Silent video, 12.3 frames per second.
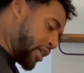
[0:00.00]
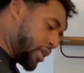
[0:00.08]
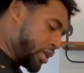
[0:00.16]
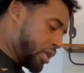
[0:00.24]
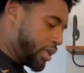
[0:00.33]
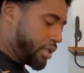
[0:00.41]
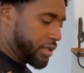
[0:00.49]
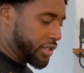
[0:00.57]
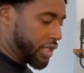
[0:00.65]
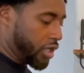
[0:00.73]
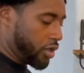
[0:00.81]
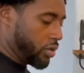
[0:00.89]
So
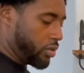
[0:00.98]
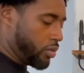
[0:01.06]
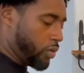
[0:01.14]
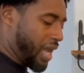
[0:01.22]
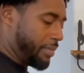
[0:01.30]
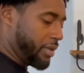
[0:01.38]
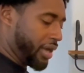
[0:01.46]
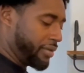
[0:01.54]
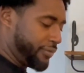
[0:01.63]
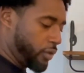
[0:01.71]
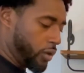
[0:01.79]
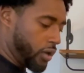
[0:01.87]
what I'm looking
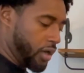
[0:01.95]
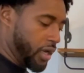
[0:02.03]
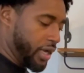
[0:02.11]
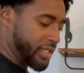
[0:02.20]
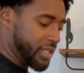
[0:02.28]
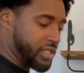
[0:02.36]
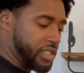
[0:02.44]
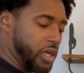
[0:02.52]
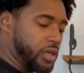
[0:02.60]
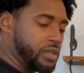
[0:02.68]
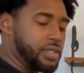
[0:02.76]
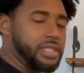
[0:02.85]
for is a certain
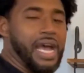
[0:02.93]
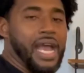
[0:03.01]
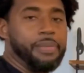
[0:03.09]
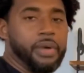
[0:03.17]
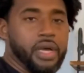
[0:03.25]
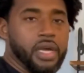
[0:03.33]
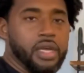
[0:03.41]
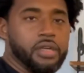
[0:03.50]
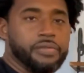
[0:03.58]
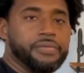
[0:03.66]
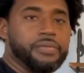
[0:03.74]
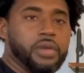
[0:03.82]
type of
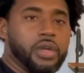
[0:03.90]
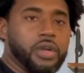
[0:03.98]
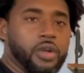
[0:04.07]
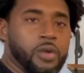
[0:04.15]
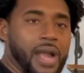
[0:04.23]
grind.